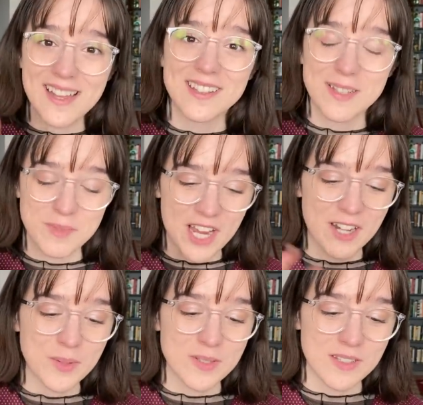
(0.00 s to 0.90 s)
some
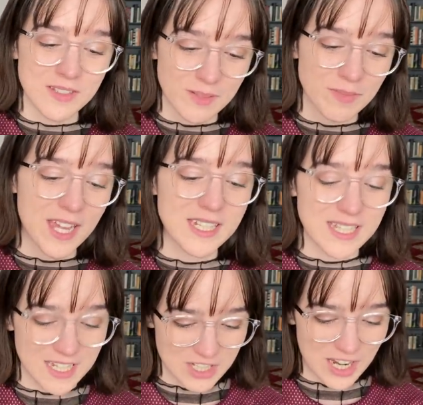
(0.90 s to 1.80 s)
shadows, some
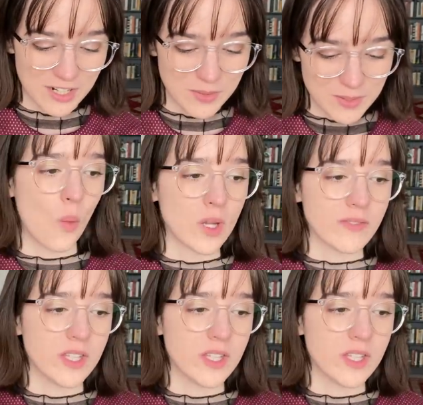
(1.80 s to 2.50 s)
light and shadows. One of